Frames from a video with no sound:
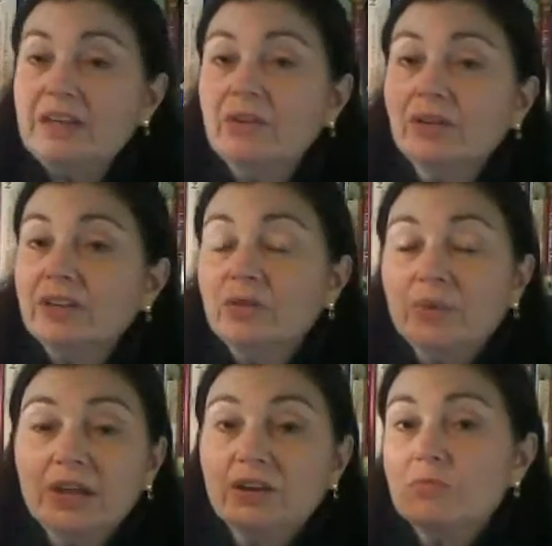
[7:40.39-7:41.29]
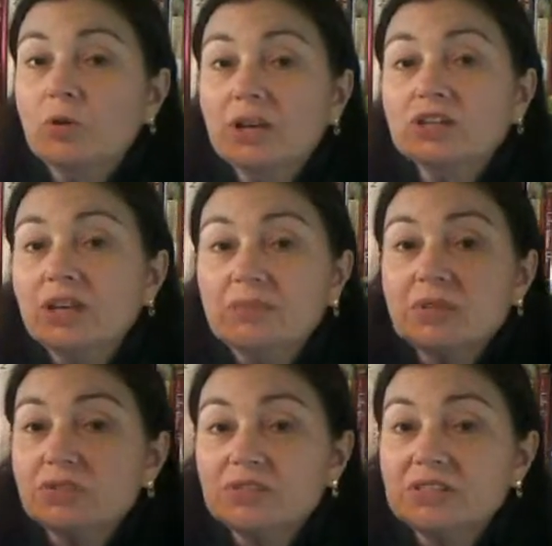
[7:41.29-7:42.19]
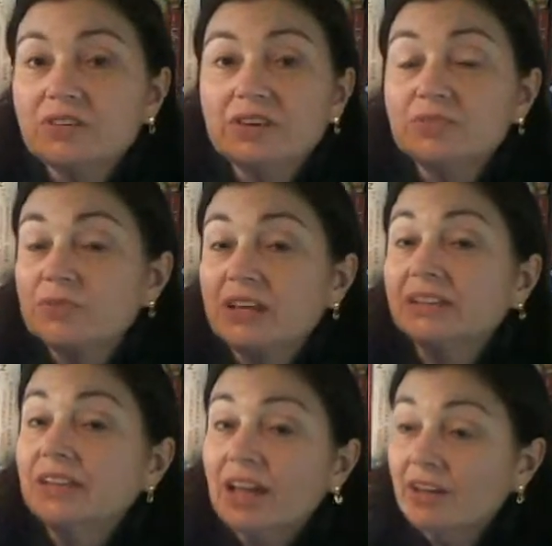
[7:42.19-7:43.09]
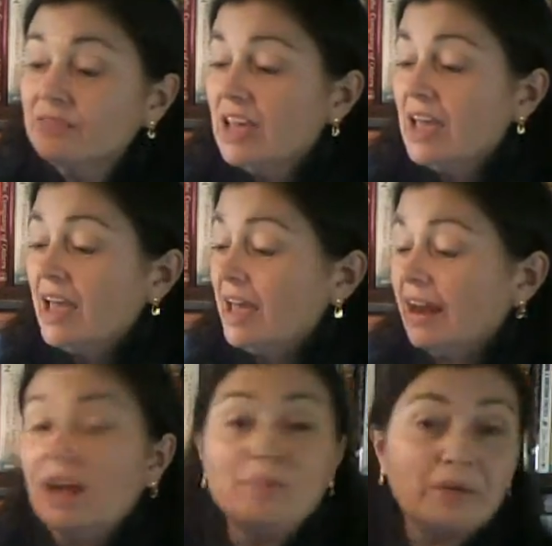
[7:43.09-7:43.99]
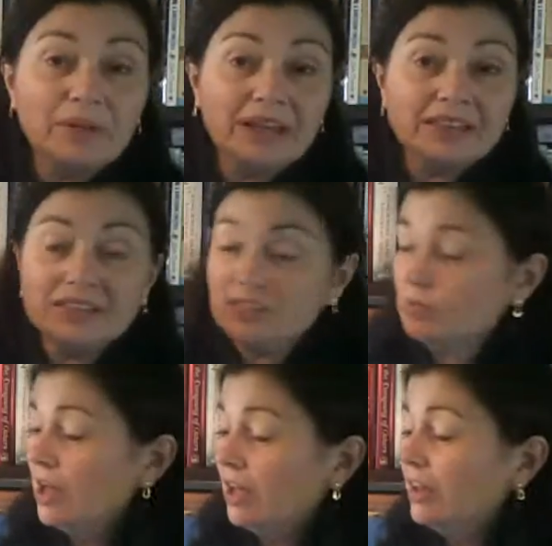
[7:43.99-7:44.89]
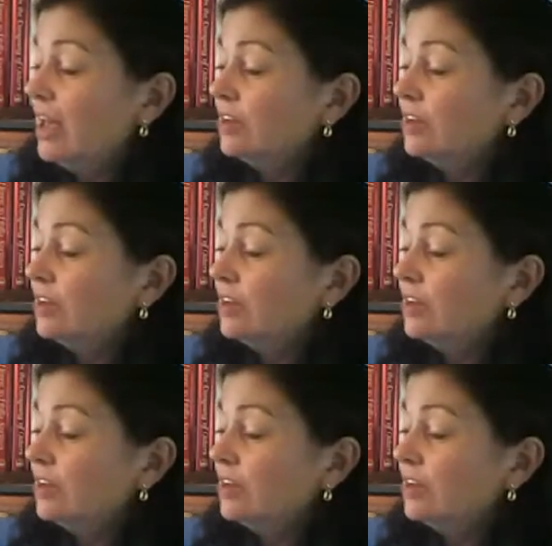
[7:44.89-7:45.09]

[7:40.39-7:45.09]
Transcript: I've only ever read her Morning Shade Mystery Series, which I loved, and I hope I will like these as well.